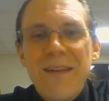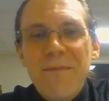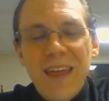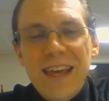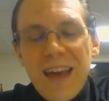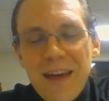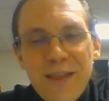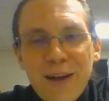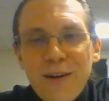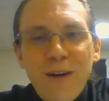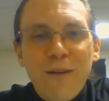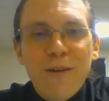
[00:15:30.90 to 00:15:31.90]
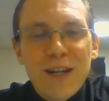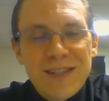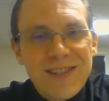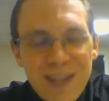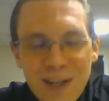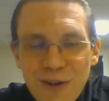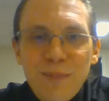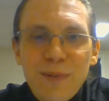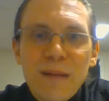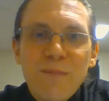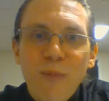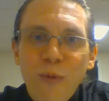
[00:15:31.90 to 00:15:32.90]
like there are
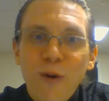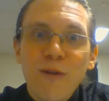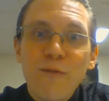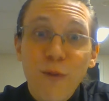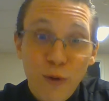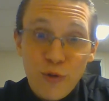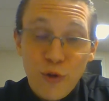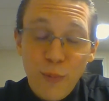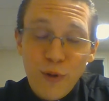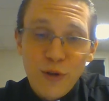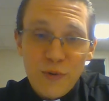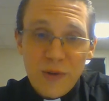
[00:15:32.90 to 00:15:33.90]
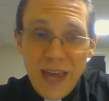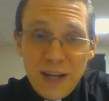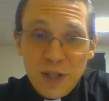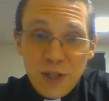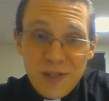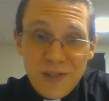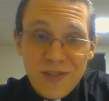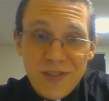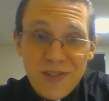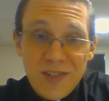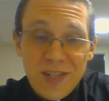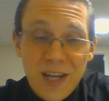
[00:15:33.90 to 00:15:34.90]
considerably more vulnerable
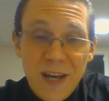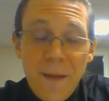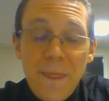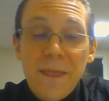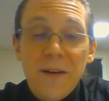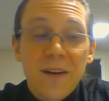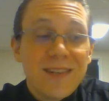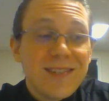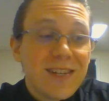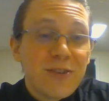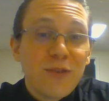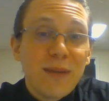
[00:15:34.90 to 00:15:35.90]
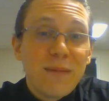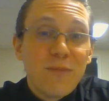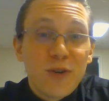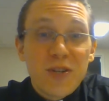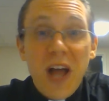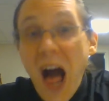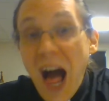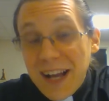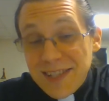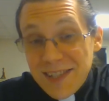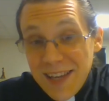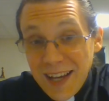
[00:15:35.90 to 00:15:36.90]
locations. There are considerably more
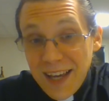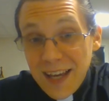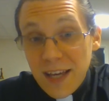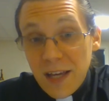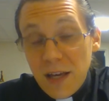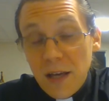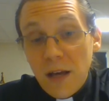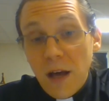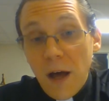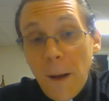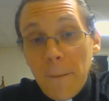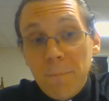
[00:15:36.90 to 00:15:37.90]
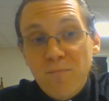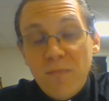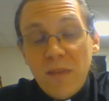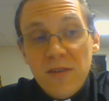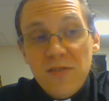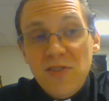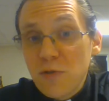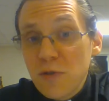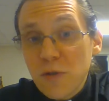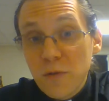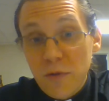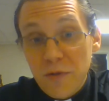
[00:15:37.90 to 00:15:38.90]
toxic
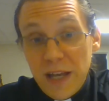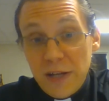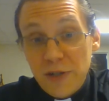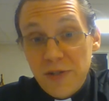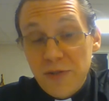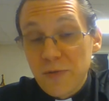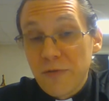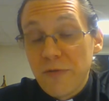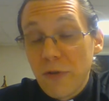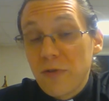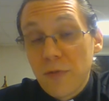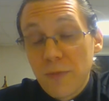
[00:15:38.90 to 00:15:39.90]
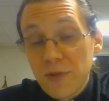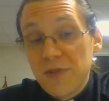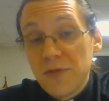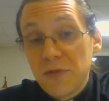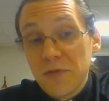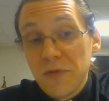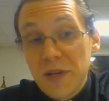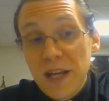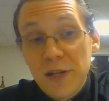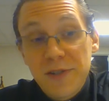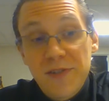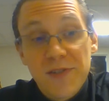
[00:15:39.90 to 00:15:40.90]
social locations or vulnerable social
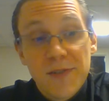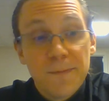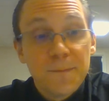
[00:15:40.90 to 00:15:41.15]
locations.